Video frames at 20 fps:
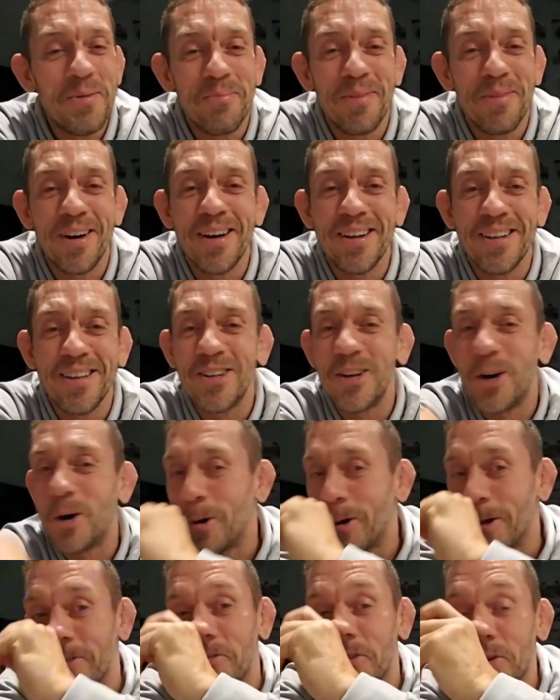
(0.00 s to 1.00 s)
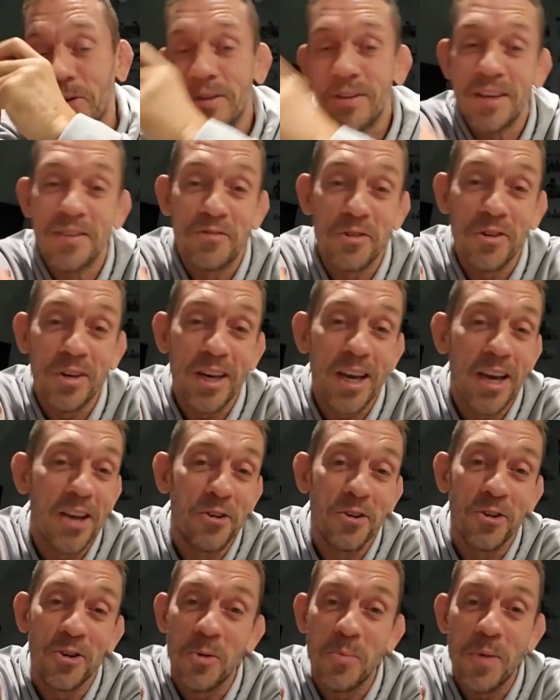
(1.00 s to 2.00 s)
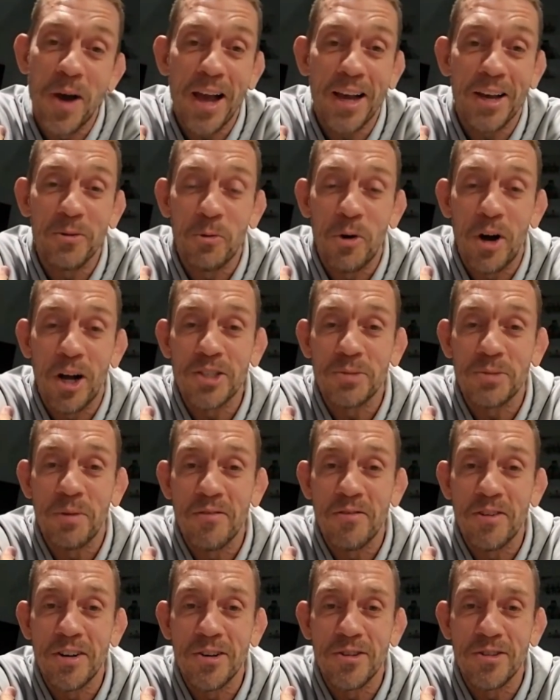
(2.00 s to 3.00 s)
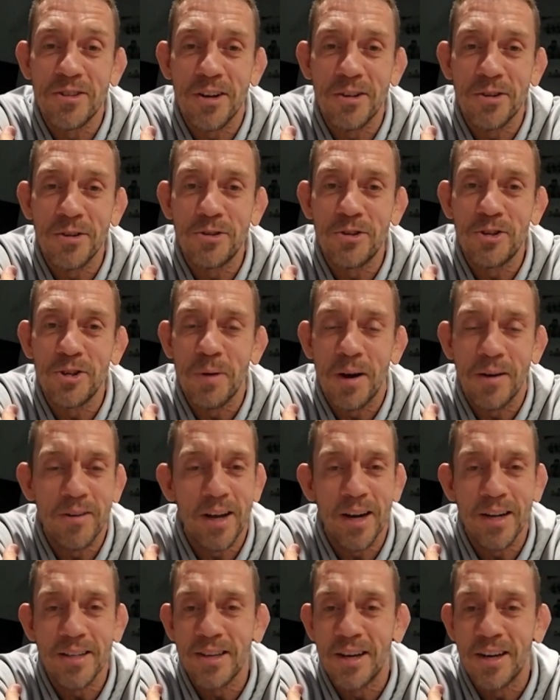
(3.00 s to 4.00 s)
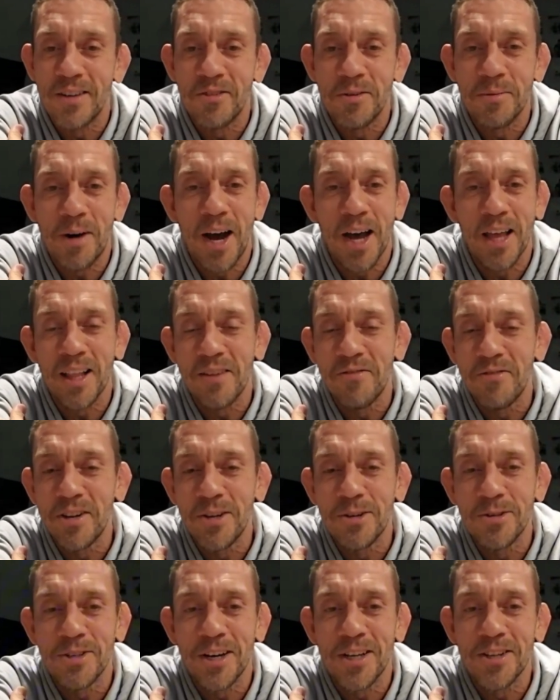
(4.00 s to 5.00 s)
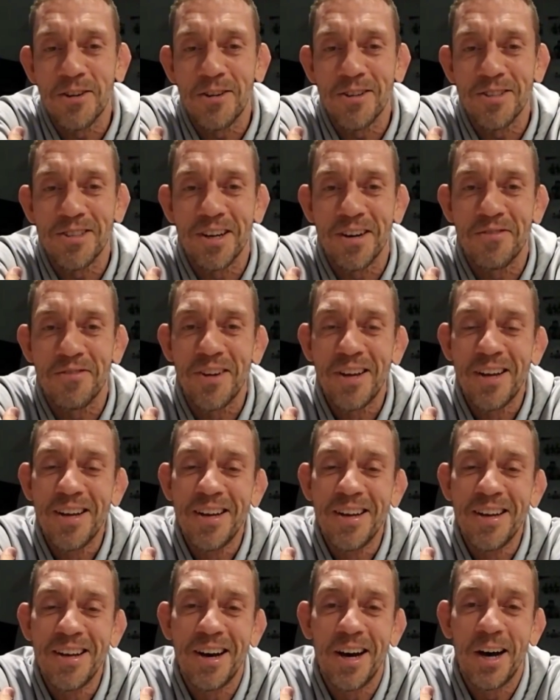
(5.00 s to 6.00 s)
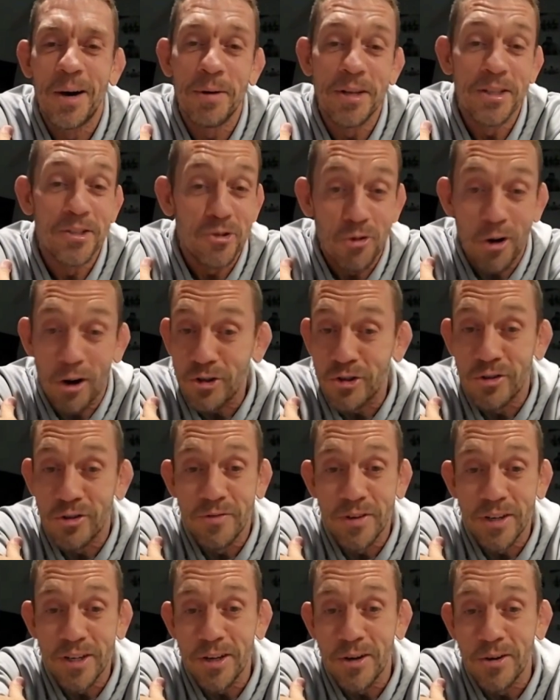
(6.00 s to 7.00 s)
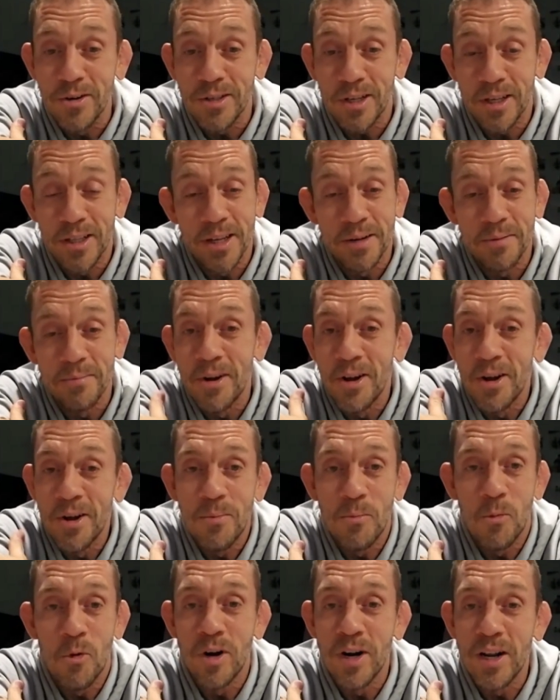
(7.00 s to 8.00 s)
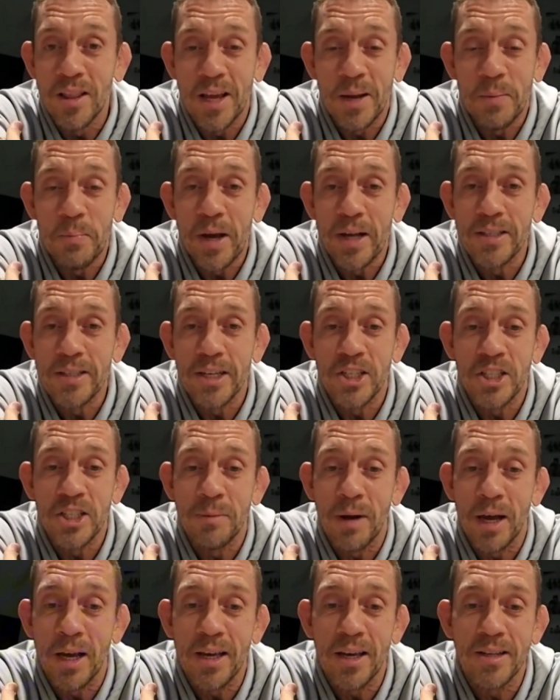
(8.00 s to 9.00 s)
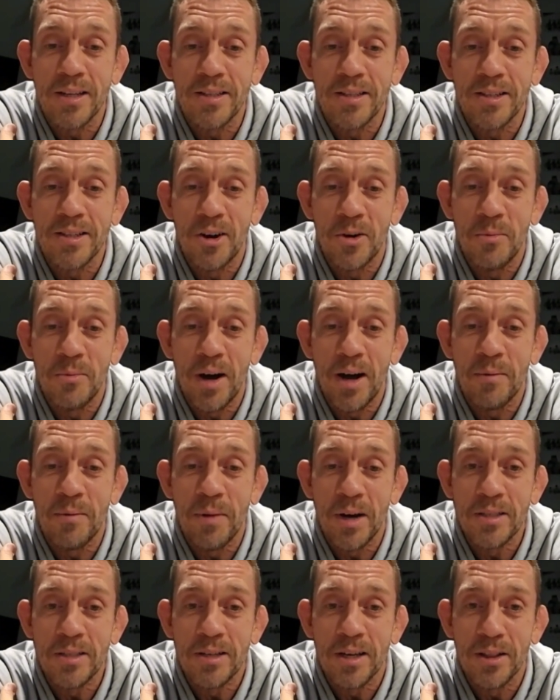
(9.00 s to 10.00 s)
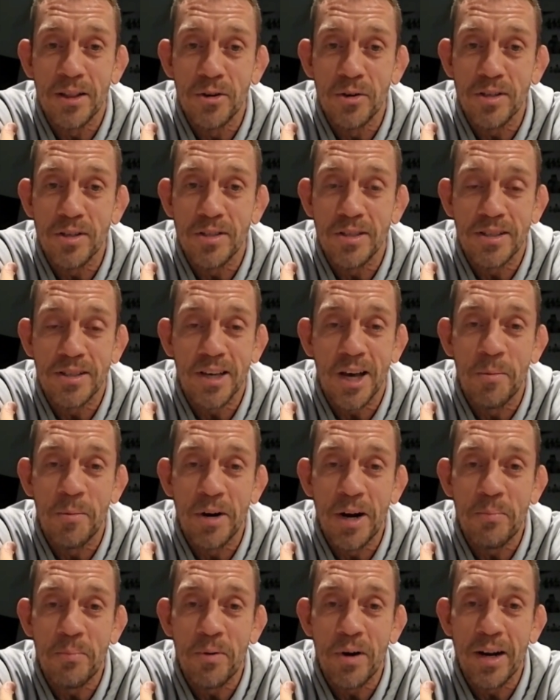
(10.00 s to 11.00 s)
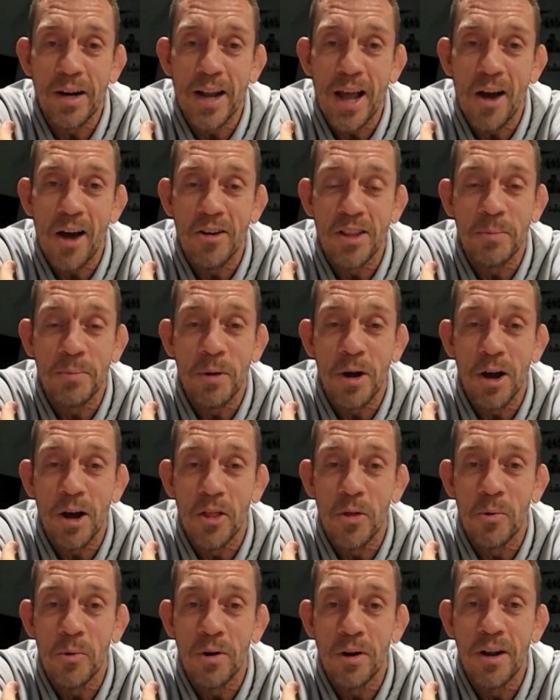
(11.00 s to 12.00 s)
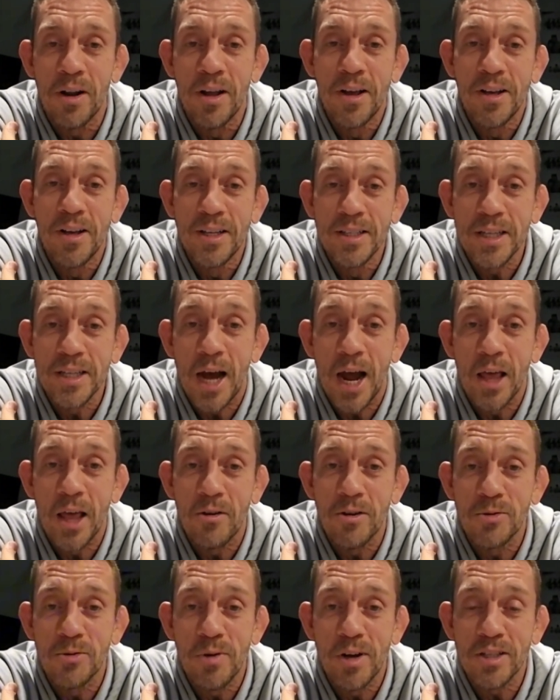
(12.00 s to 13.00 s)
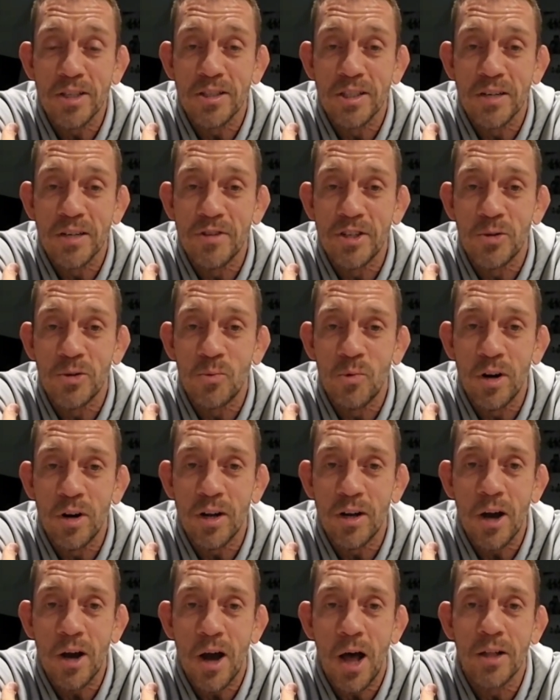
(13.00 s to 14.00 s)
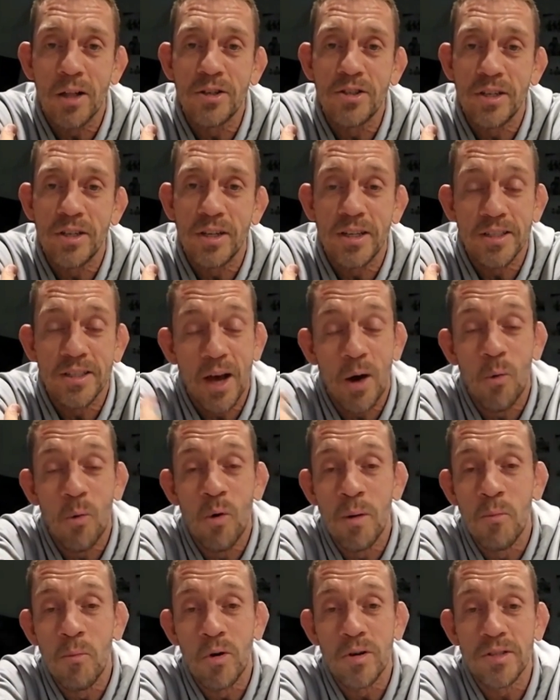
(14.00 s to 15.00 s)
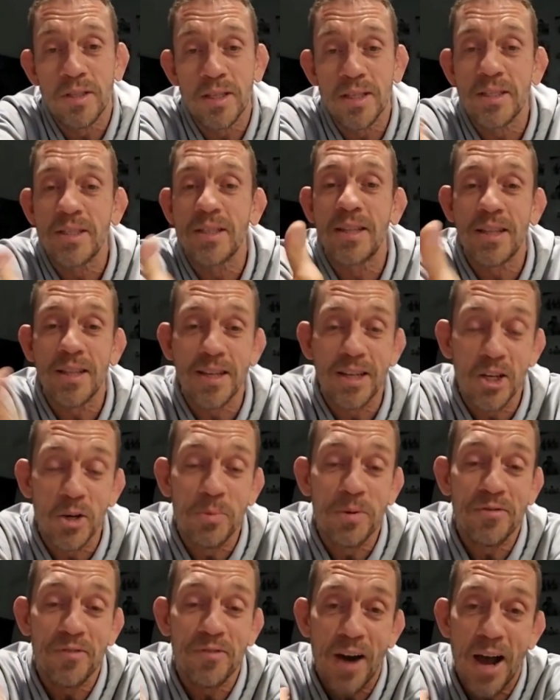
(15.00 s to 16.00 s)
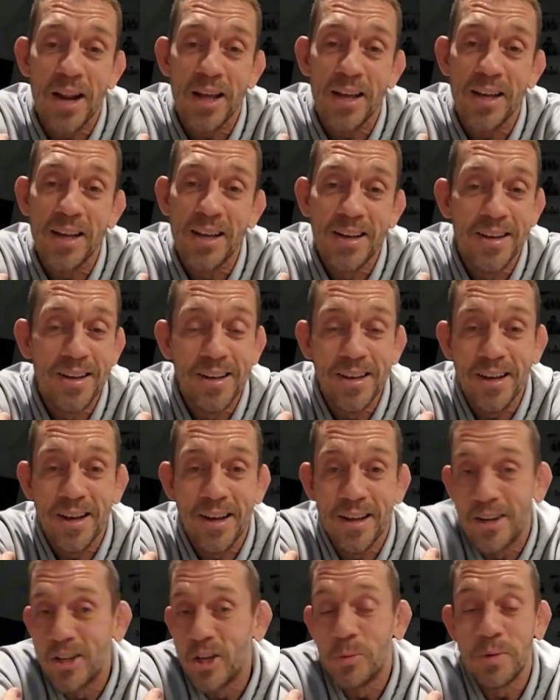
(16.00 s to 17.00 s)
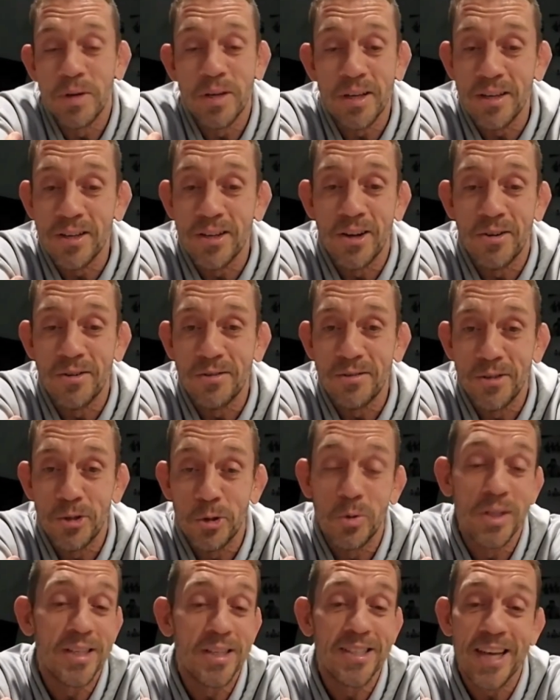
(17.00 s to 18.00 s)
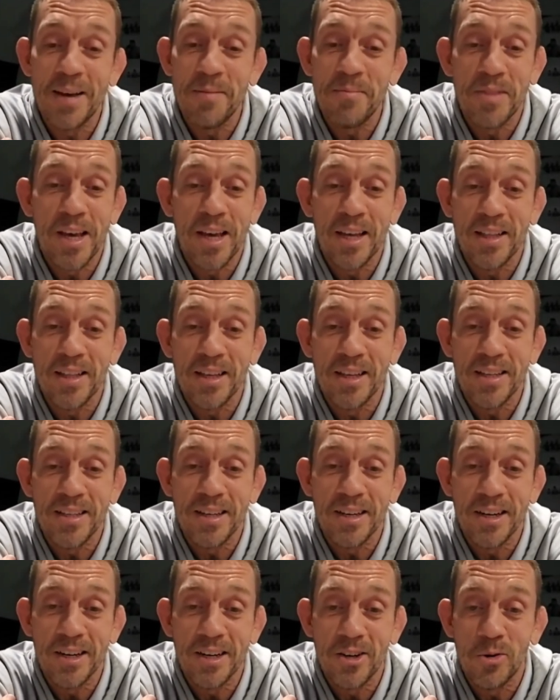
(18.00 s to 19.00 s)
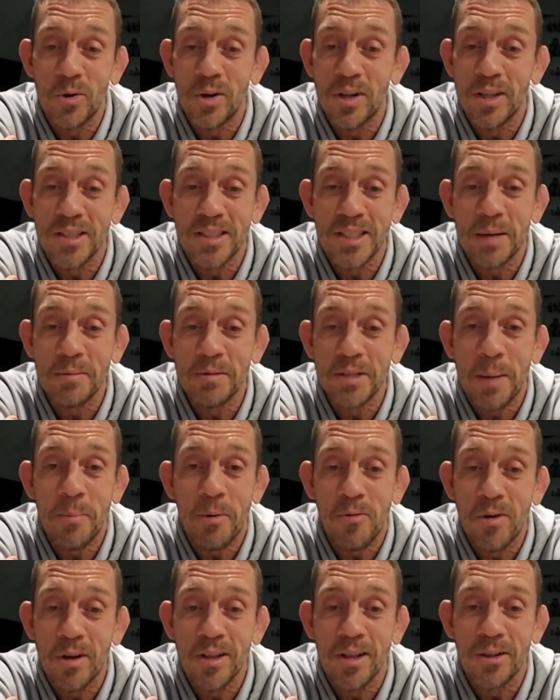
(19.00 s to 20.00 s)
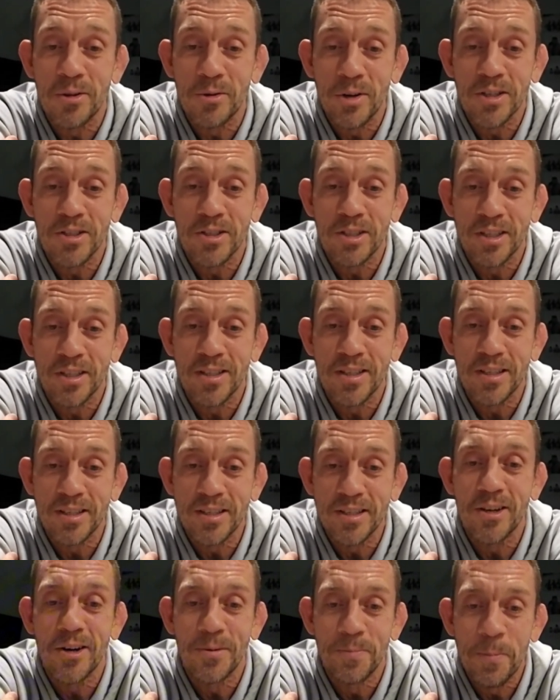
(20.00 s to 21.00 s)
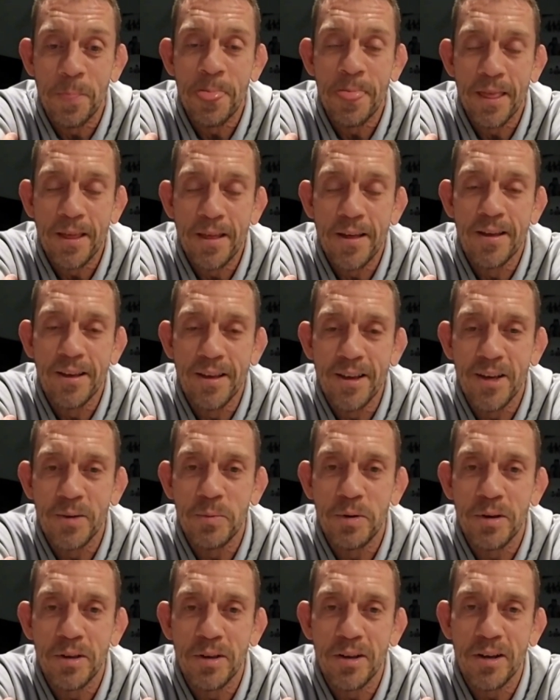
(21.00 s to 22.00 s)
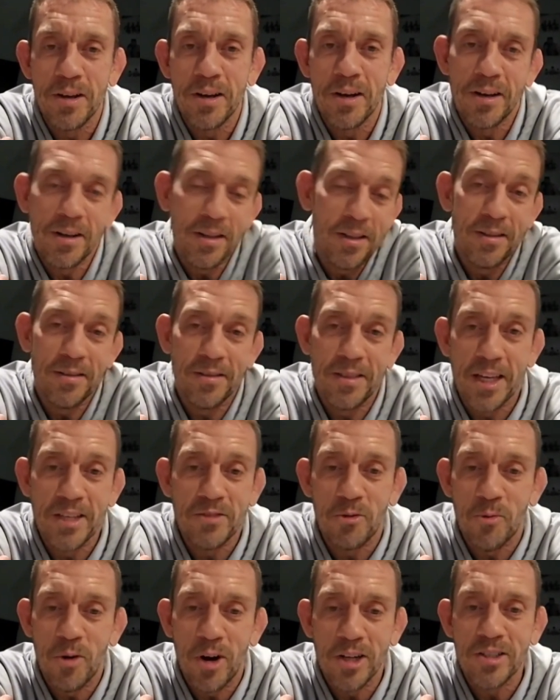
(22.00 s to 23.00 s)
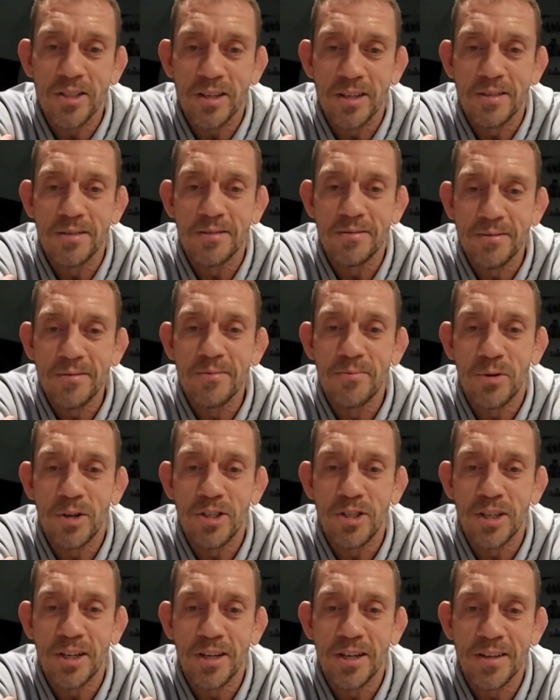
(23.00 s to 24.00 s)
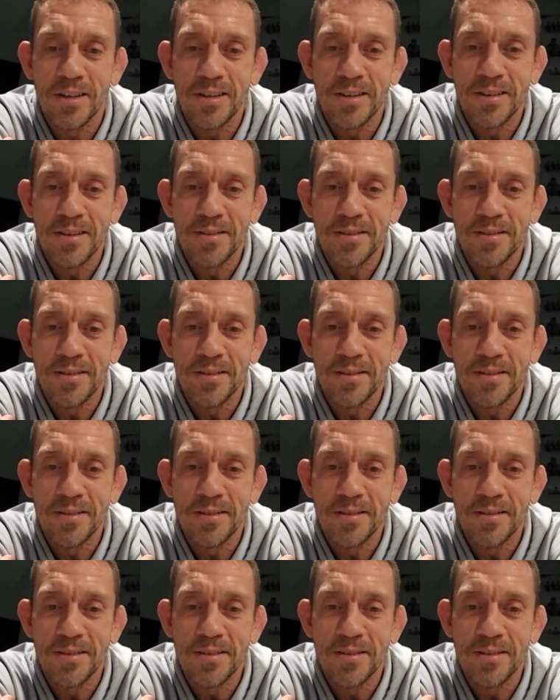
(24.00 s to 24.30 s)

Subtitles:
But if you can go back and watch my videos on YouTube. I've got a ton of them, highlight videos on there and stuff, instructional videos. And then more than anything, pay attention kids. My son Lucas is coming up right now, and then my other one, Tyler, is wrestling Division I in college, and he's got one more season, and then he'll be fighting, and he'll be doing the same thing that go on the same type of run that Lucas just did. So he'll be. Thanks for watching and appreciate it.